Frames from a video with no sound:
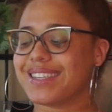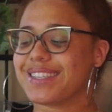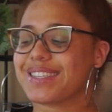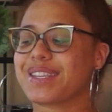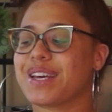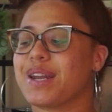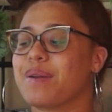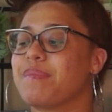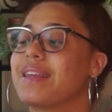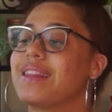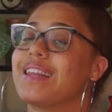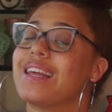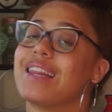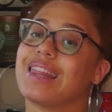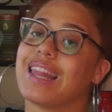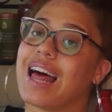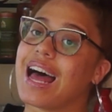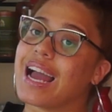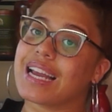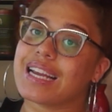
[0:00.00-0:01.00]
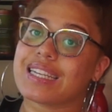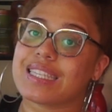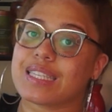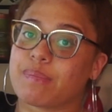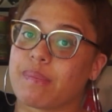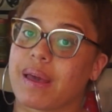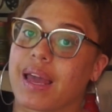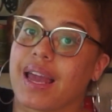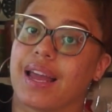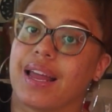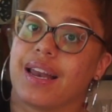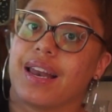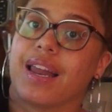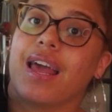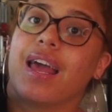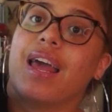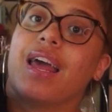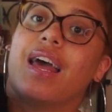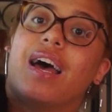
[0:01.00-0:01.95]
It's going to be the Lionsmane